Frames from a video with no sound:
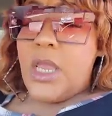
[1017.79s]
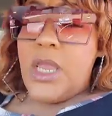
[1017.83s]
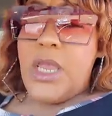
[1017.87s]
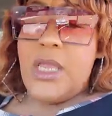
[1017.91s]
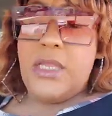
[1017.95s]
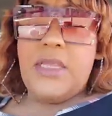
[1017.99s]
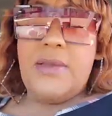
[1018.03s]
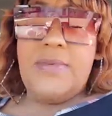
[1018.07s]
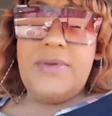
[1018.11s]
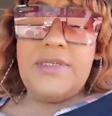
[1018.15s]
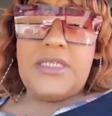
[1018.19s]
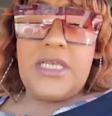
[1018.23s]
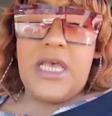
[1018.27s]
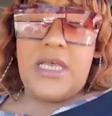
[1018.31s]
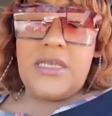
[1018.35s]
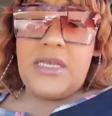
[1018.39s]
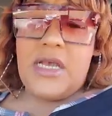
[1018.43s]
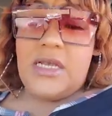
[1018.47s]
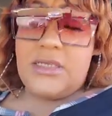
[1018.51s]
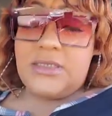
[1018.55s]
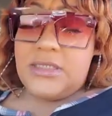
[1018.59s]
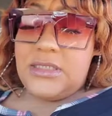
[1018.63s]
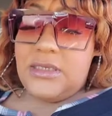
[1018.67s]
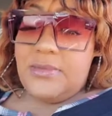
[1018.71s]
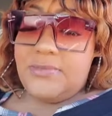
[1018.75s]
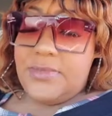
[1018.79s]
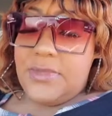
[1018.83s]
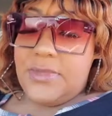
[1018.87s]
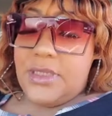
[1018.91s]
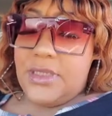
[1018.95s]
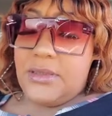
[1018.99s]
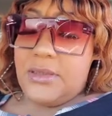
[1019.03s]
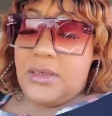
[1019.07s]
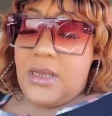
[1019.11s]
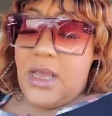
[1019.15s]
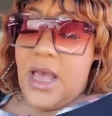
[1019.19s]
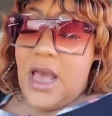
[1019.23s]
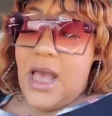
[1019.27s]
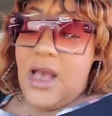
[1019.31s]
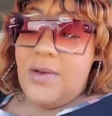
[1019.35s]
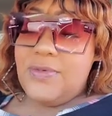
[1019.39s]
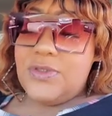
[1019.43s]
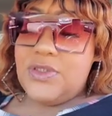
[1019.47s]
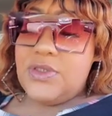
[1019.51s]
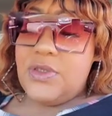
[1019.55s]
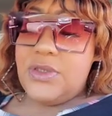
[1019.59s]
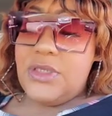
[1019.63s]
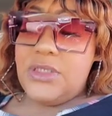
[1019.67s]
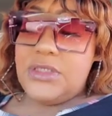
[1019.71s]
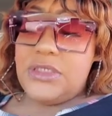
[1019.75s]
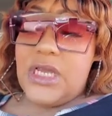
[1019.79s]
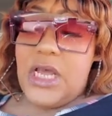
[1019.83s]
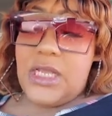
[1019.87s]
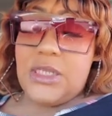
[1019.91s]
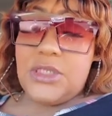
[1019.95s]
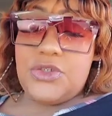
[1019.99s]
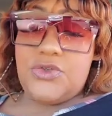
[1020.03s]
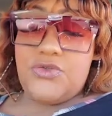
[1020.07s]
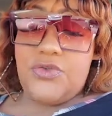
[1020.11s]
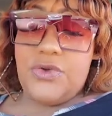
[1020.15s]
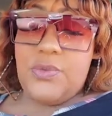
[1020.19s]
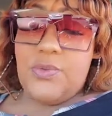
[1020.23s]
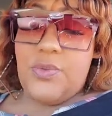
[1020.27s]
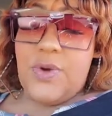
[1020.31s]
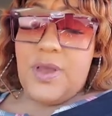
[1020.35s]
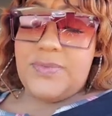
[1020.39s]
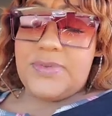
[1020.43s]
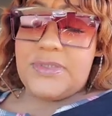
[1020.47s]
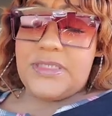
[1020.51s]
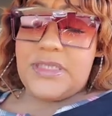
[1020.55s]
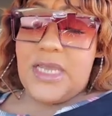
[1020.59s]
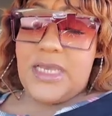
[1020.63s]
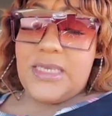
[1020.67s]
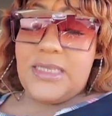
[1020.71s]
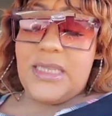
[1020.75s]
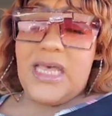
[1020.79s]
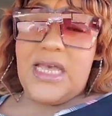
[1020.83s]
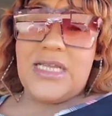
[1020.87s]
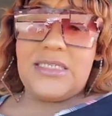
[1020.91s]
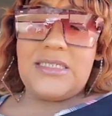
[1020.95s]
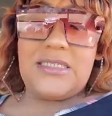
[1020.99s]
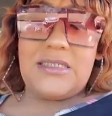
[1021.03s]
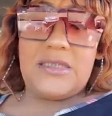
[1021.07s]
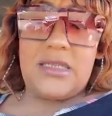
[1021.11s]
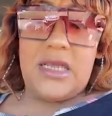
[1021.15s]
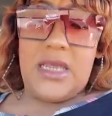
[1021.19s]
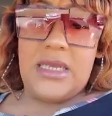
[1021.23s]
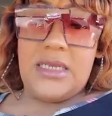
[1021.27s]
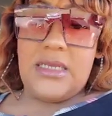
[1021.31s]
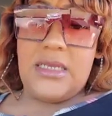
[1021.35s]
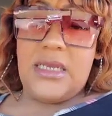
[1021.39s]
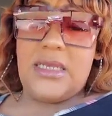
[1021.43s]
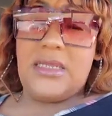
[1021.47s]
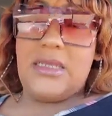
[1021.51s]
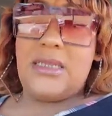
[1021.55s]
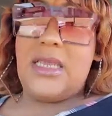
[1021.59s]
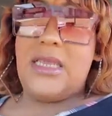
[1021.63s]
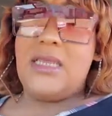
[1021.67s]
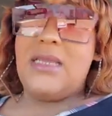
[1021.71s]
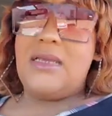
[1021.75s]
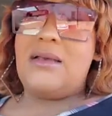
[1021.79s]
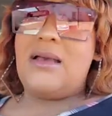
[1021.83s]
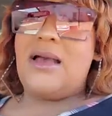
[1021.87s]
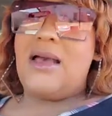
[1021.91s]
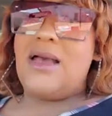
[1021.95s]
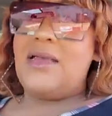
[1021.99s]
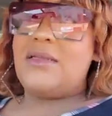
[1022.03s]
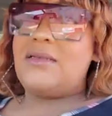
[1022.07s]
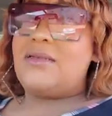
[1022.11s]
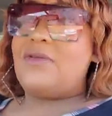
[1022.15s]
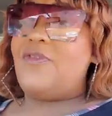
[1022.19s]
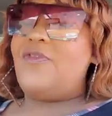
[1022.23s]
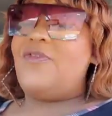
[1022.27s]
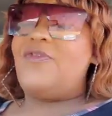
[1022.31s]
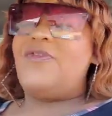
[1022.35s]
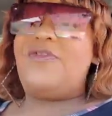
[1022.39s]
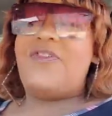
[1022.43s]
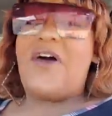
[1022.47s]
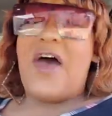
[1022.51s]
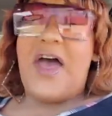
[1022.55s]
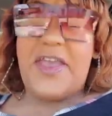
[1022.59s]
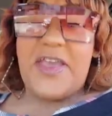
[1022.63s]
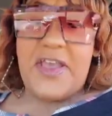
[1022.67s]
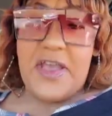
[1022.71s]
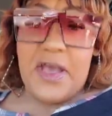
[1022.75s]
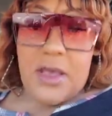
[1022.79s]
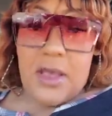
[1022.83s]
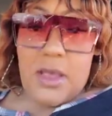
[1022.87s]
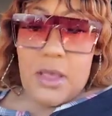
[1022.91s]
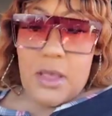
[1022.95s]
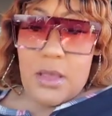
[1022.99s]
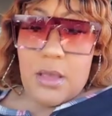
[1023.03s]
And let me tell y'all something. I was on the Dollar Tree website last night, and they got fire.